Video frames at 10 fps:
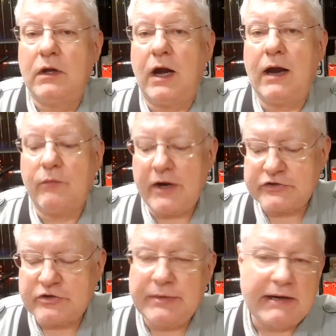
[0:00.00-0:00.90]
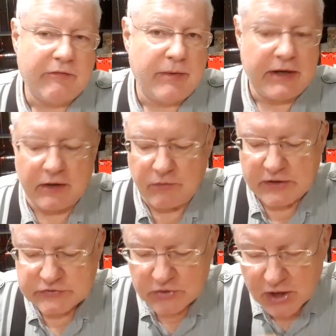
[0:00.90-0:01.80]
I arranged to meet everybody at a
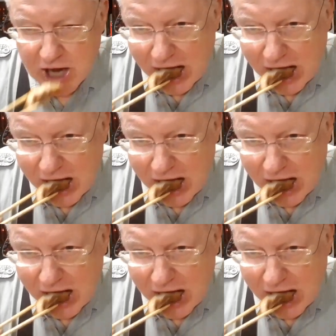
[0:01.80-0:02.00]
restaurant.